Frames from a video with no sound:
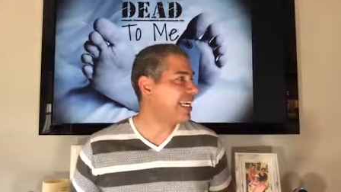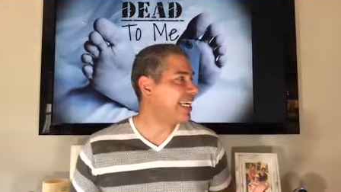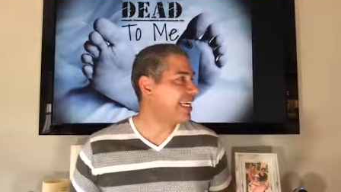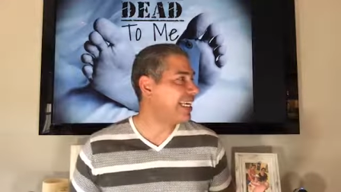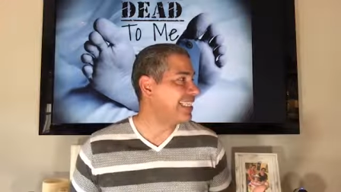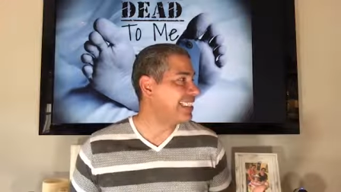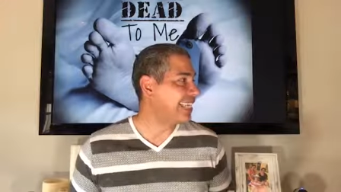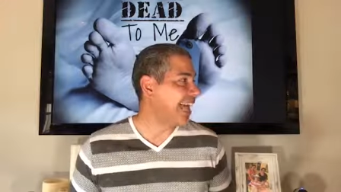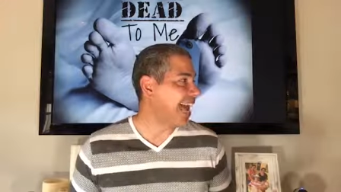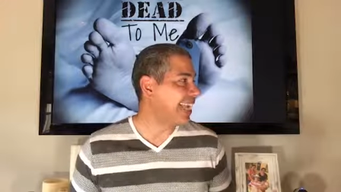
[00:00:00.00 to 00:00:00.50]

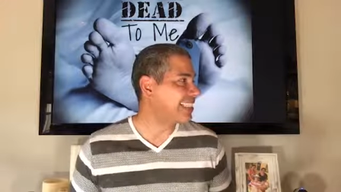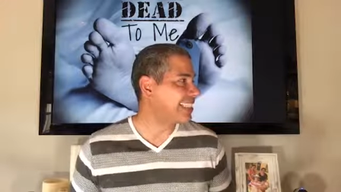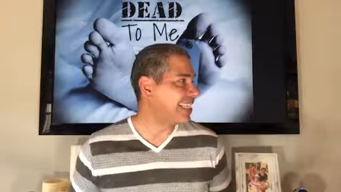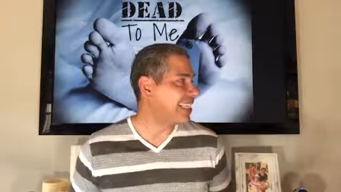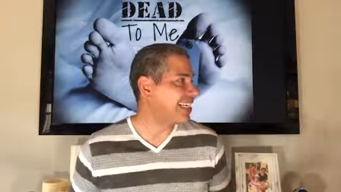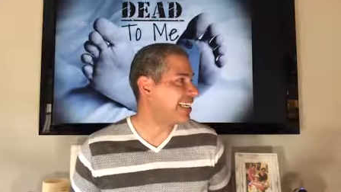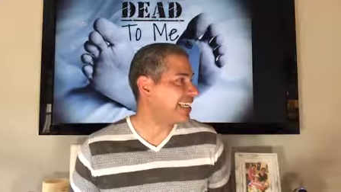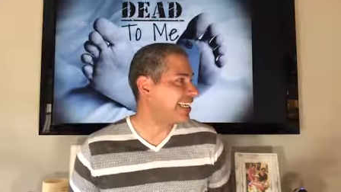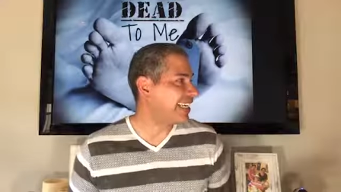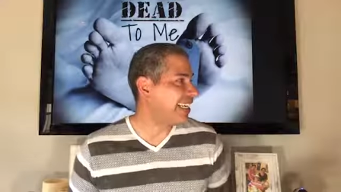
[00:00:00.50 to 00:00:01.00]
He's
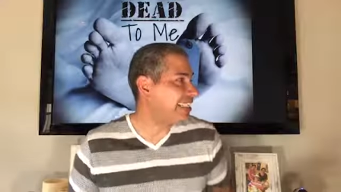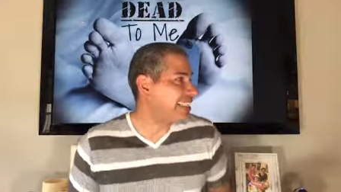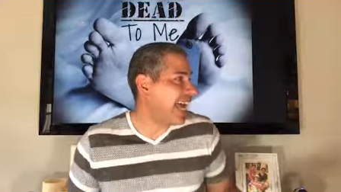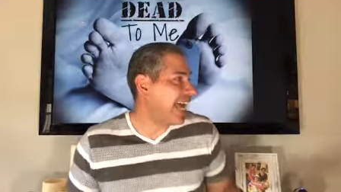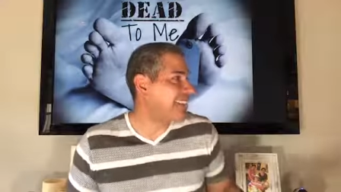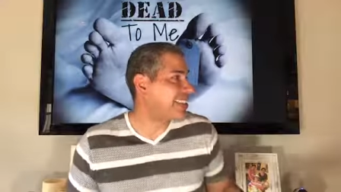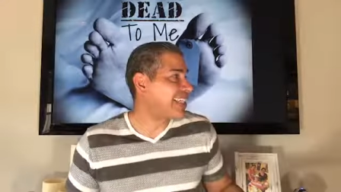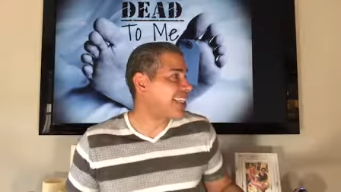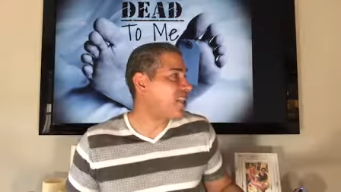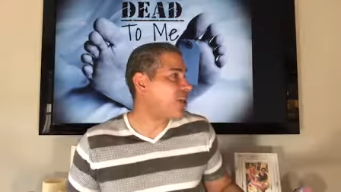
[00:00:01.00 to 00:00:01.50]
asking, he's
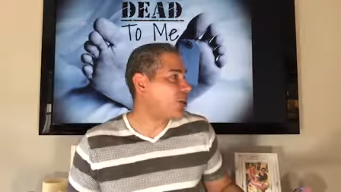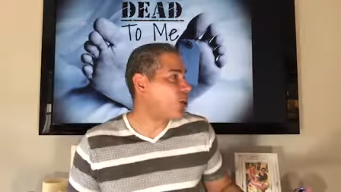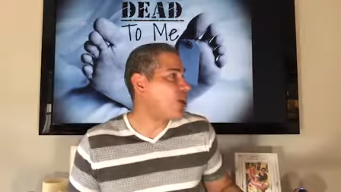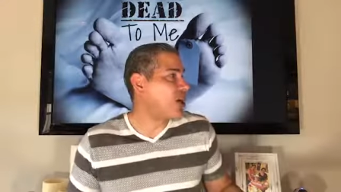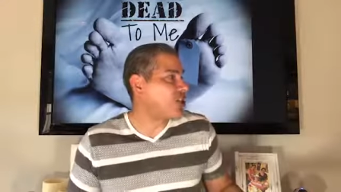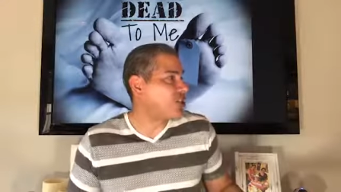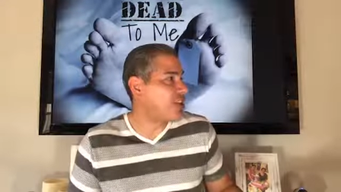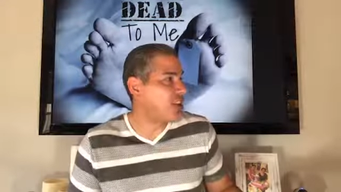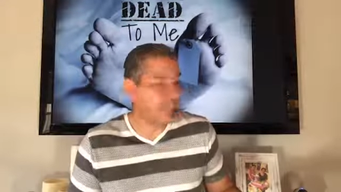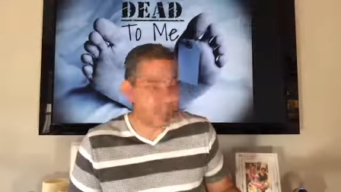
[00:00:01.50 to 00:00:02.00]
asking the
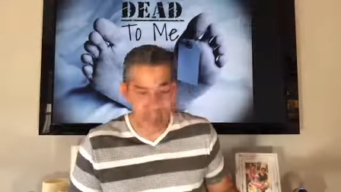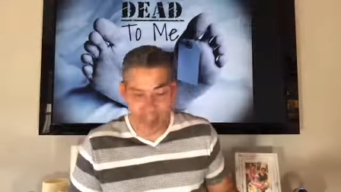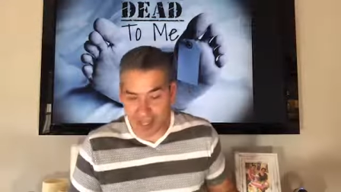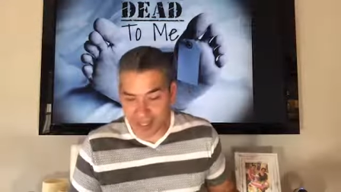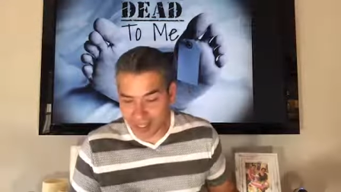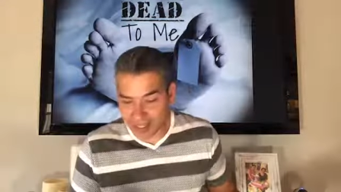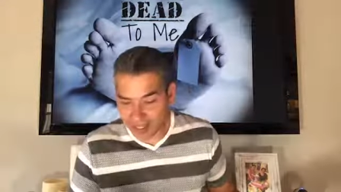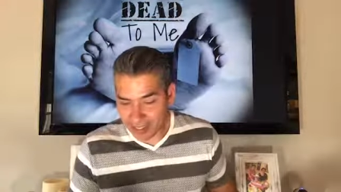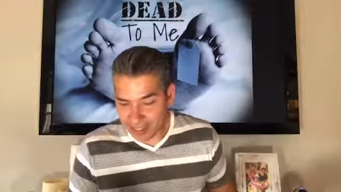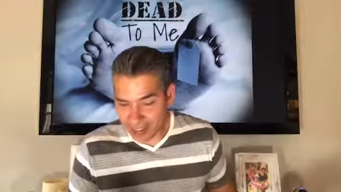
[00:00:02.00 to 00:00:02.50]
question again.
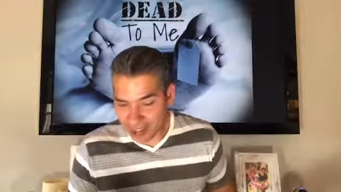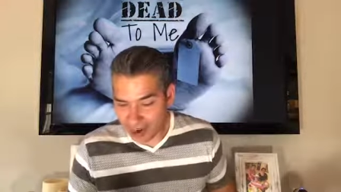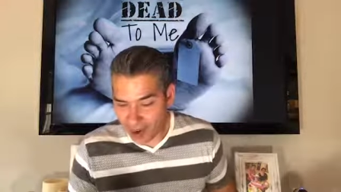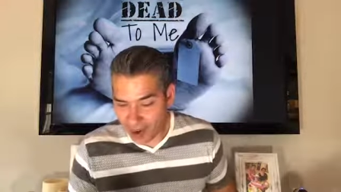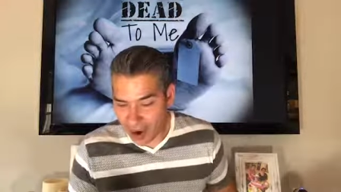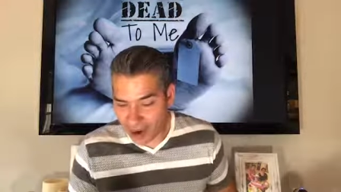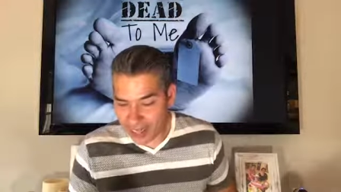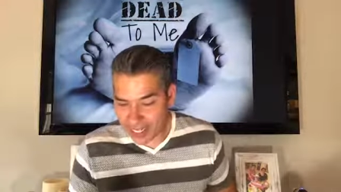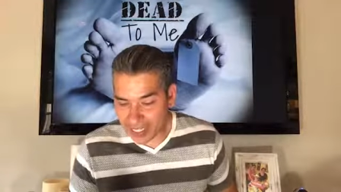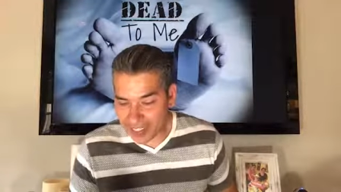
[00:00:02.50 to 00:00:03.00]
All
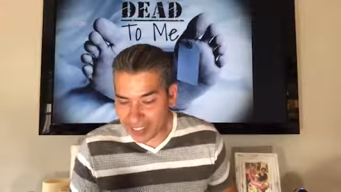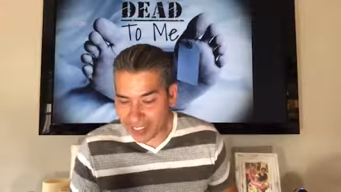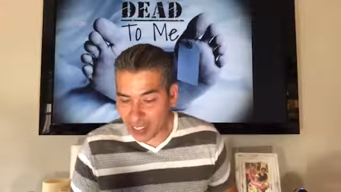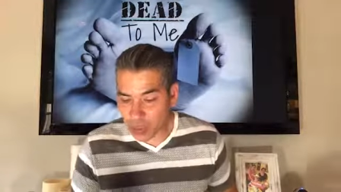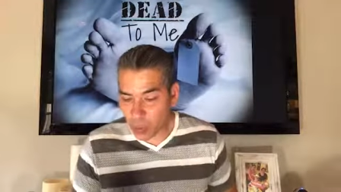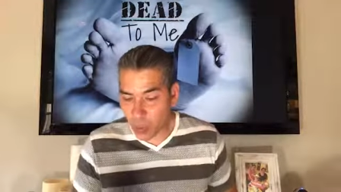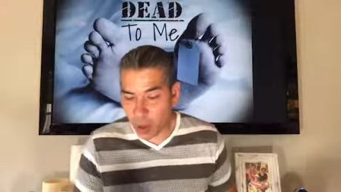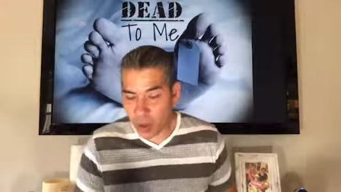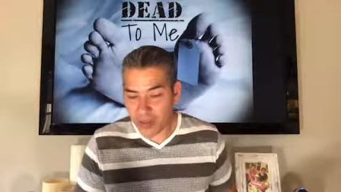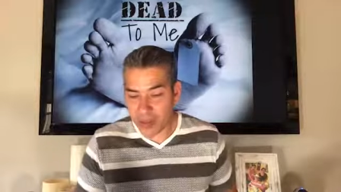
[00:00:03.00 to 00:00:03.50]
right? He says,
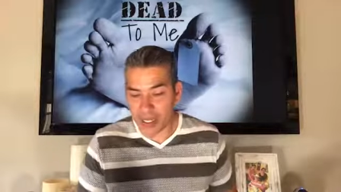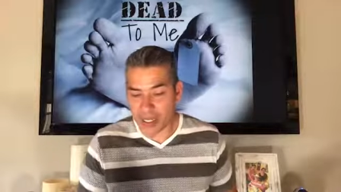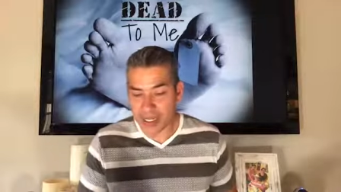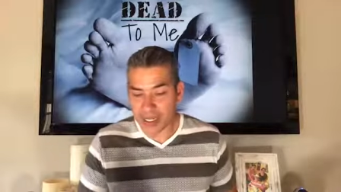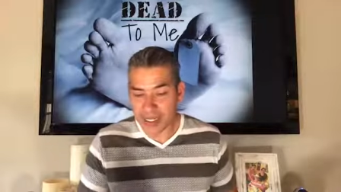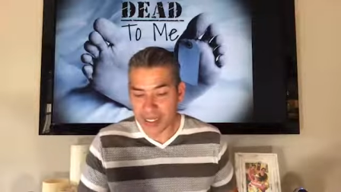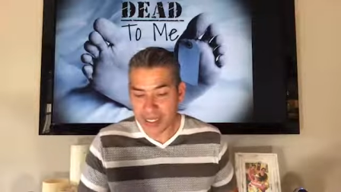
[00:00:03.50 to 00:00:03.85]
well then,